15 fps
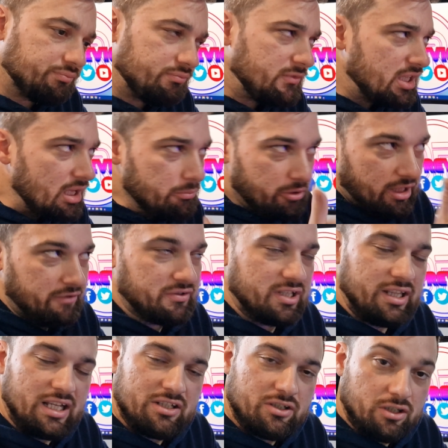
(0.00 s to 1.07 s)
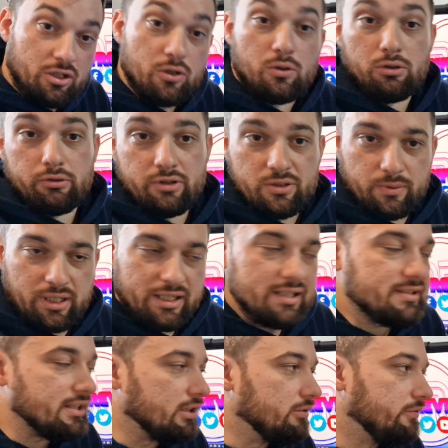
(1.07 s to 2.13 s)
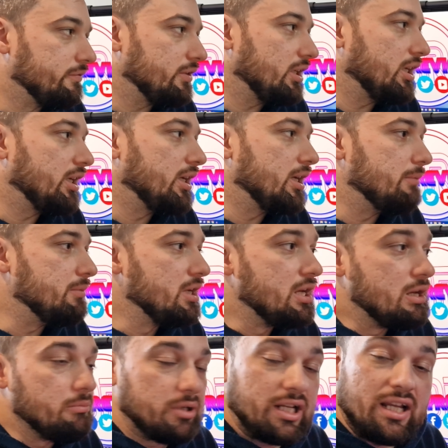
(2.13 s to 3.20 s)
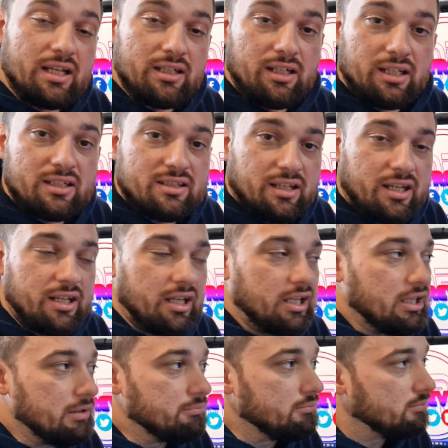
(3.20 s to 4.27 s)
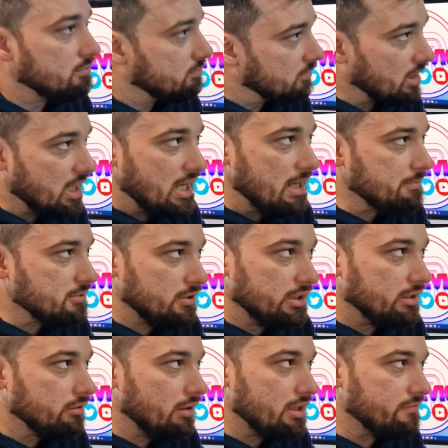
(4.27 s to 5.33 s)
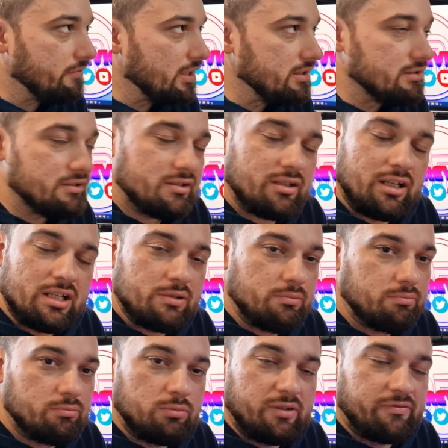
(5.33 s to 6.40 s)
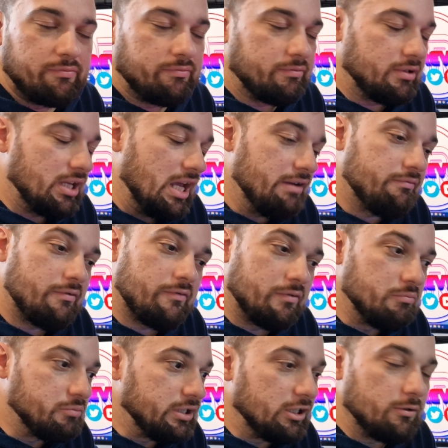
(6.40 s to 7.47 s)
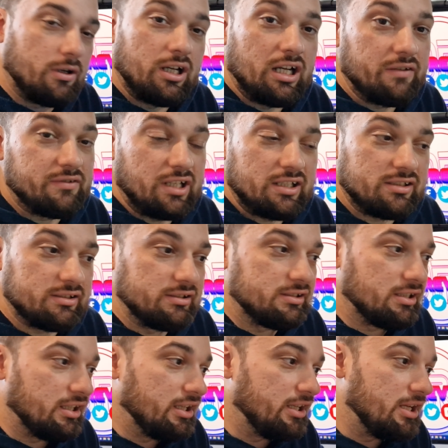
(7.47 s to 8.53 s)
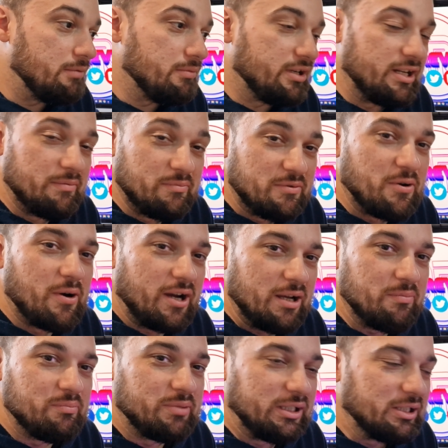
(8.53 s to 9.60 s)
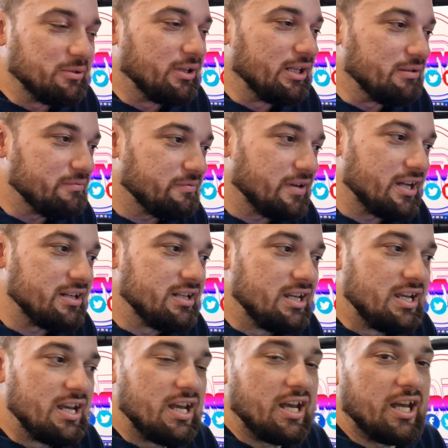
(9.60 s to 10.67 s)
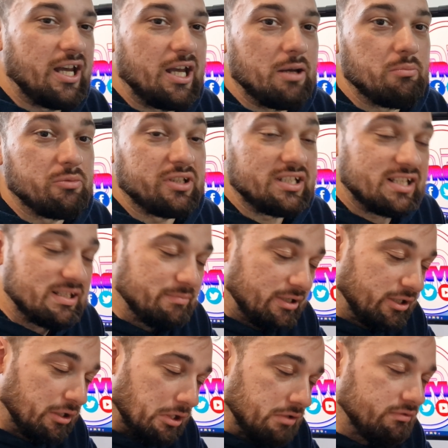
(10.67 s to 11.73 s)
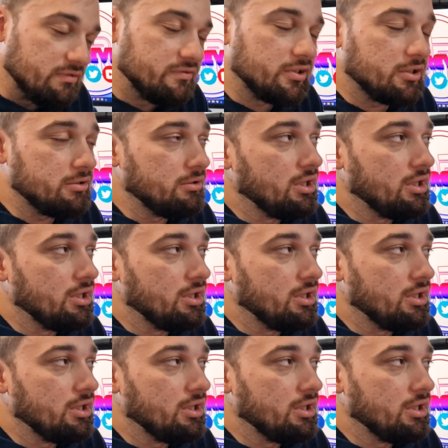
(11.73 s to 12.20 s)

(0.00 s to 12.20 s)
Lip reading: But obviously that's the cooler as well itself. But yeah, like I say, absolutely great fans. As with everything Be Quiet I've tested, I am quite a Be Quiet fan, but this is my honest review.